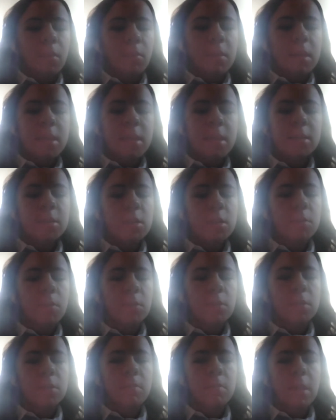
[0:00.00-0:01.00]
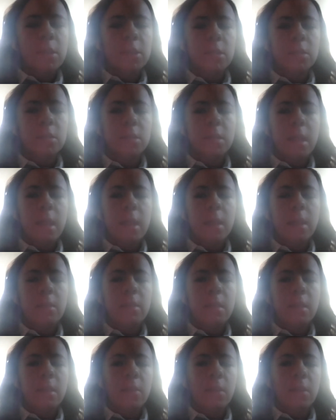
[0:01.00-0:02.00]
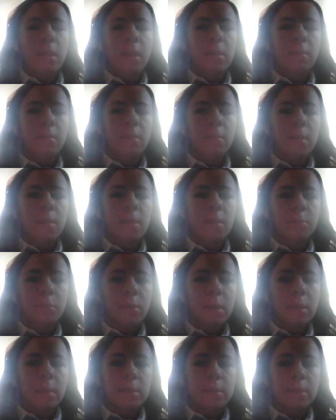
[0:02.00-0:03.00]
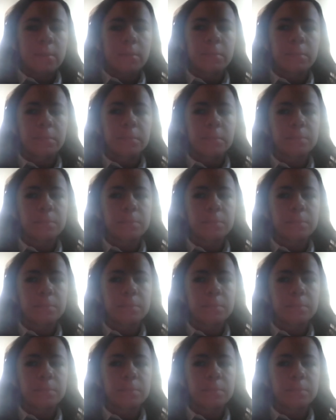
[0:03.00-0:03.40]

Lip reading: Peter, do you want to mention anything on either of those points?